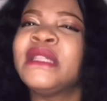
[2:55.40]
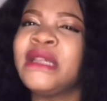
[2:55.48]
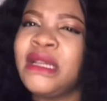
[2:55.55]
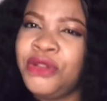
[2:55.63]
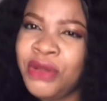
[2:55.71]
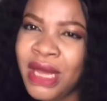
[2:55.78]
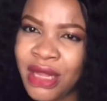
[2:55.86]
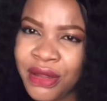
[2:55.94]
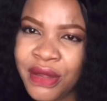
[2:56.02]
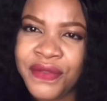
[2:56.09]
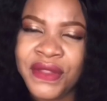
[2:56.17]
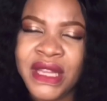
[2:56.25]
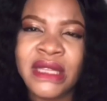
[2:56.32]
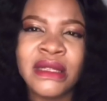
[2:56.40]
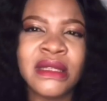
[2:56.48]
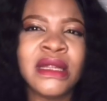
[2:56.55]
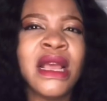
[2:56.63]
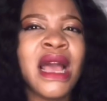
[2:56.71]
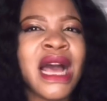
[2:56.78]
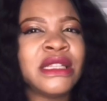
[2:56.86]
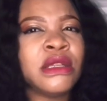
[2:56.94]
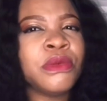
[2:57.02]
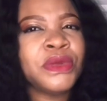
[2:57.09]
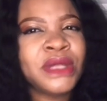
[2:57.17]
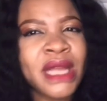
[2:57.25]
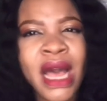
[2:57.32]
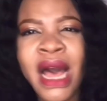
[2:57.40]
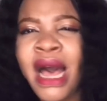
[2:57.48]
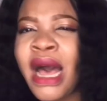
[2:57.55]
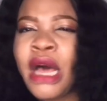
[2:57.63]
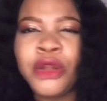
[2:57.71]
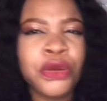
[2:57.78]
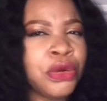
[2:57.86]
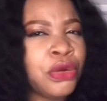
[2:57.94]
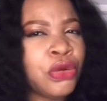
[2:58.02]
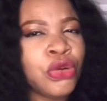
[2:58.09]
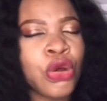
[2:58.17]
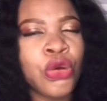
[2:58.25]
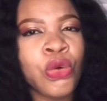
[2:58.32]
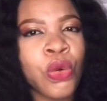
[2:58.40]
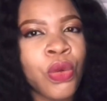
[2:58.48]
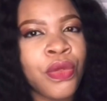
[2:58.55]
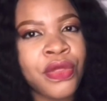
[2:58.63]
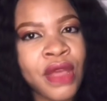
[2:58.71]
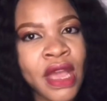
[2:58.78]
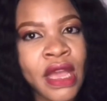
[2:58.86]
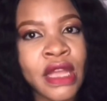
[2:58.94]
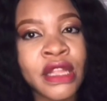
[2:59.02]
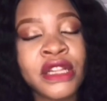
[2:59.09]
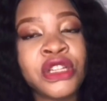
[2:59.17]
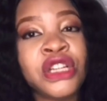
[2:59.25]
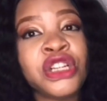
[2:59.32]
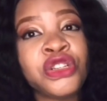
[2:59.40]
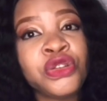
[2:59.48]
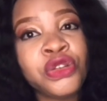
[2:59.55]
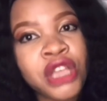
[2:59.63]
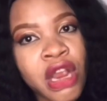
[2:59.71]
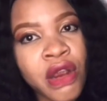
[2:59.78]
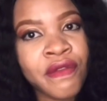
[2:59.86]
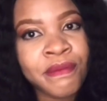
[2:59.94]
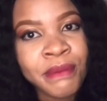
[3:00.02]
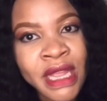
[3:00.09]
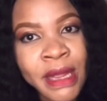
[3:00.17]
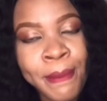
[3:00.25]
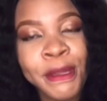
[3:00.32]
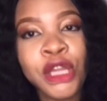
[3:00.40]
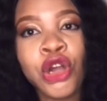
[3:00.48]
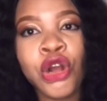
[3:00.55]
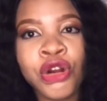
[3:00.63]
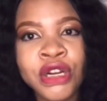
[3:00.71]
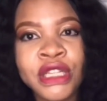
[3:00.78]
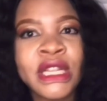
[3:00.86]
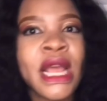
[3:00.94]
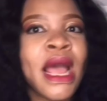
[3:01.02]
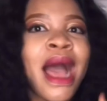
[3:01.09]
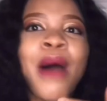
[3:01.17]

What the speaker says: You know, a lot of things. And some will say, no, don't go there. They took care of me because I